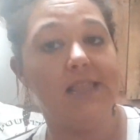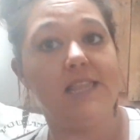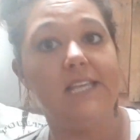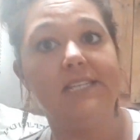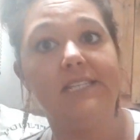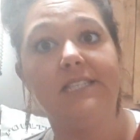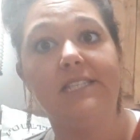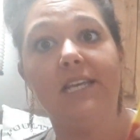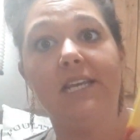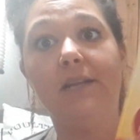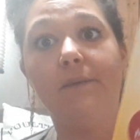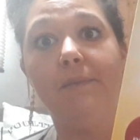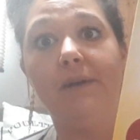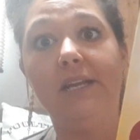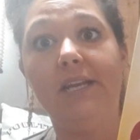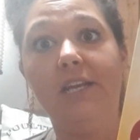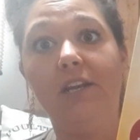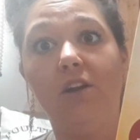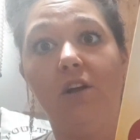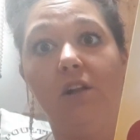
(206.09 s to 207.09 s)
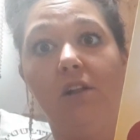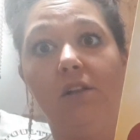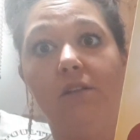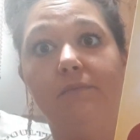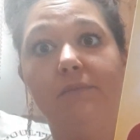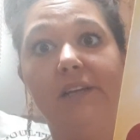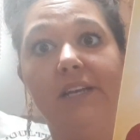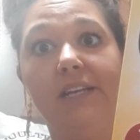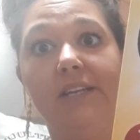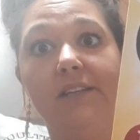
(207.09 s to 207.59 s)
The cinnamon and
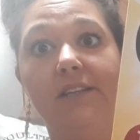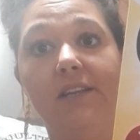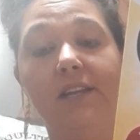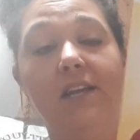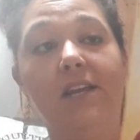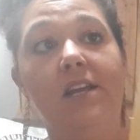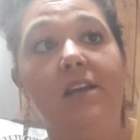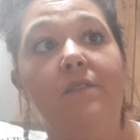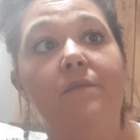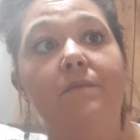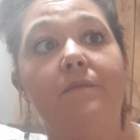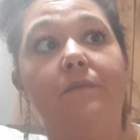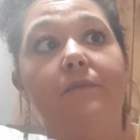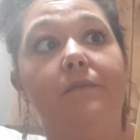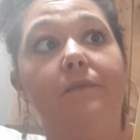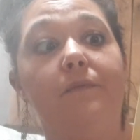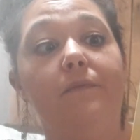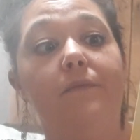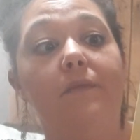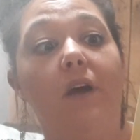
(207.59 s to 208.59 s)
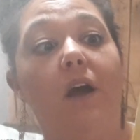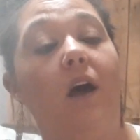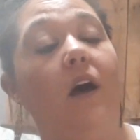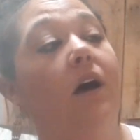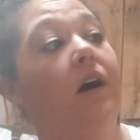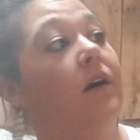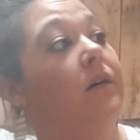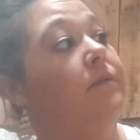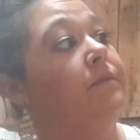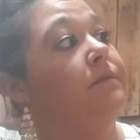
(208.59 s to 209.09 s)
almond
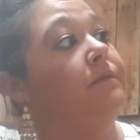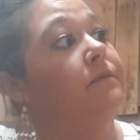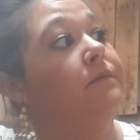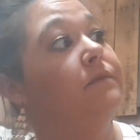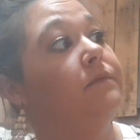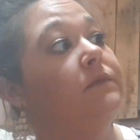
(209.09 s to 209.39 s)
um,